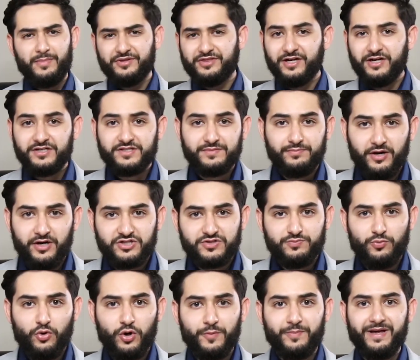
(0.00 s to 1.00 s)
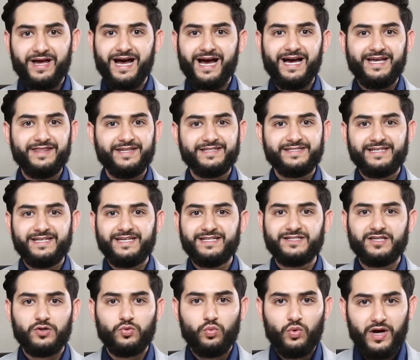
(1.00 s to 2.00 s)
But there's much more behind the
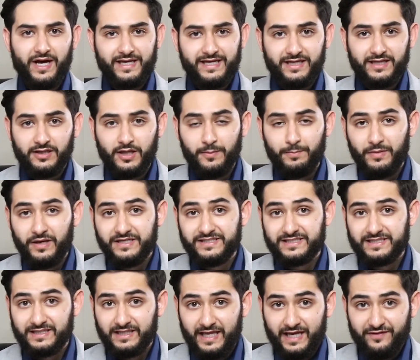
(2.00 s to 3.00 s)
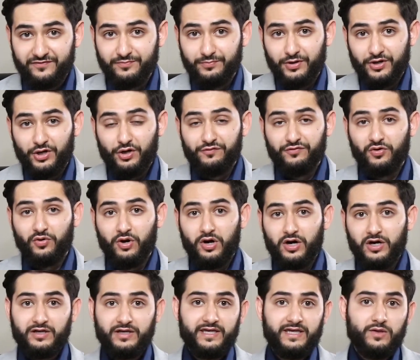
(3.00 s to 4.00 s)
scenes on why Elon Musk left, but
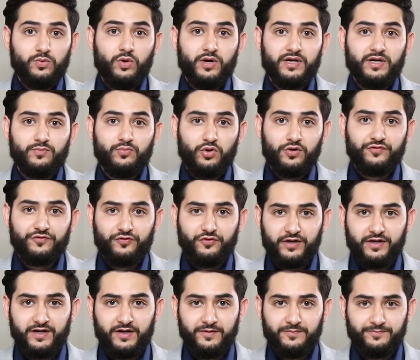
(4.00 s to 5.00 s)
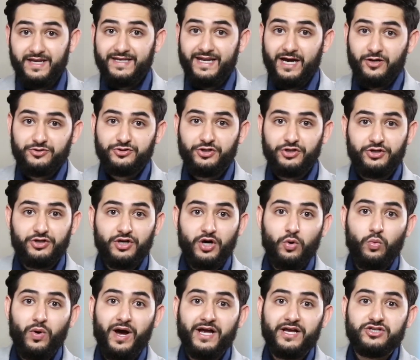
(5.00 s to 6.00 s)
overall, he wanted more freedom. Now, do you know
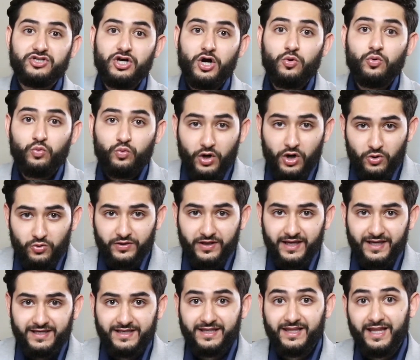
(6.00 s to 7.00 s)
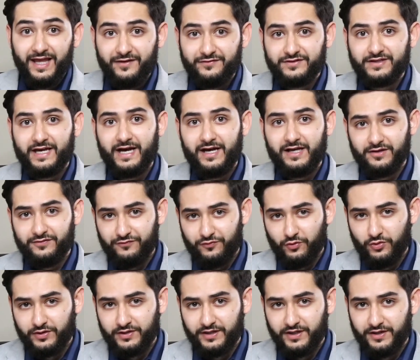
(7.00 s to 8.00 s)
why Joe Rogan left
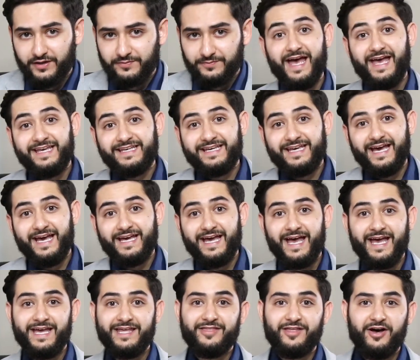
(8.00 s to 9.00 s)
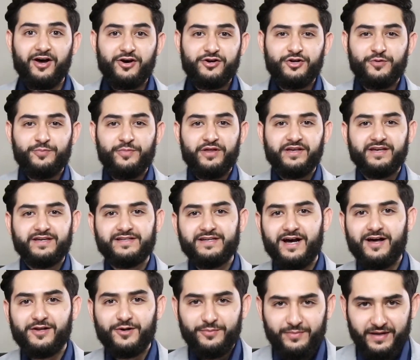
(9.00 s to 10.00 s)
California? AKA the $100 million
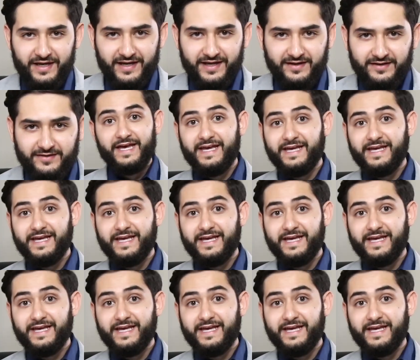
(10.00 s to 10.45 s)
man.